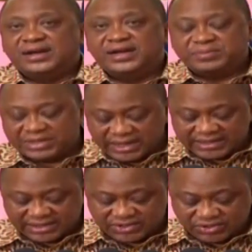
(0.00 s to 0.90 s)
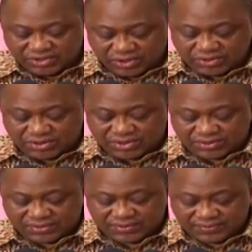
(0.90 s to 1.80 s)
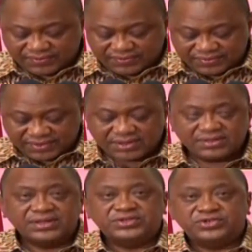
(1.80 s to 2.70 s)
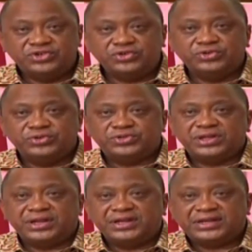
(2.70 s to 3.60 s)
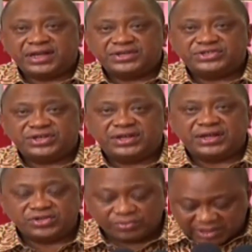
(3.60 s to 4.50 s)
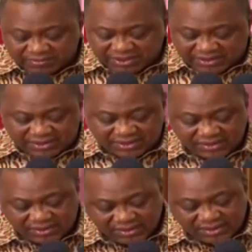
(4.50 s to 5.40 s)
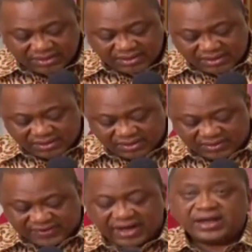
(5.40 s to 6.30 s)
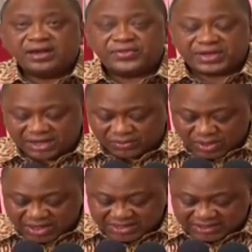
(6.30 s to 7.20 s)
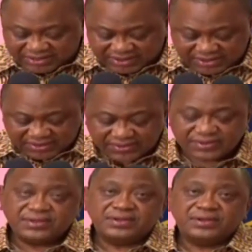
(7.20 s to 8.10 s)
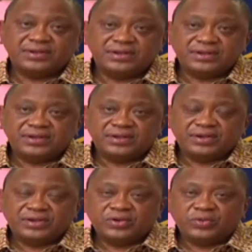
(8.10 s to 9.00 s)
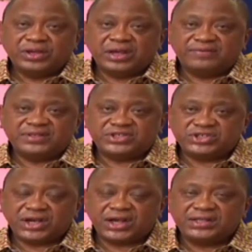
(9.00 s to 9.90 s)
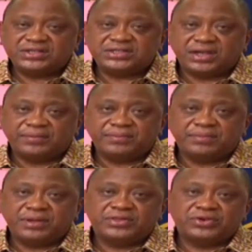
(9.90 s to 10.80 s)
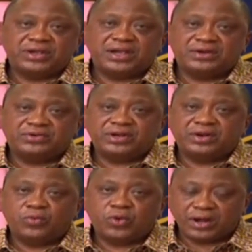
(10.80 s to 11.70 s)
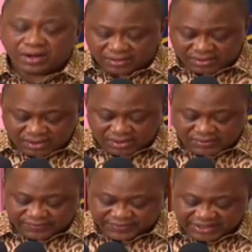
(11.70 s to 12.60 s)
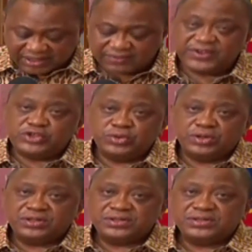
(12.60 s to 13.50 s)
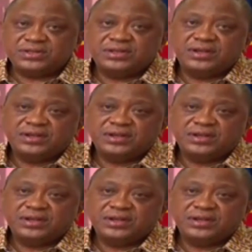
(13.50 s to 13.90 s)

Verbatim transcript: I am delighted to note that due to the dedication and commitment of our healthcare workers, we have discharged some three hundred and one individuals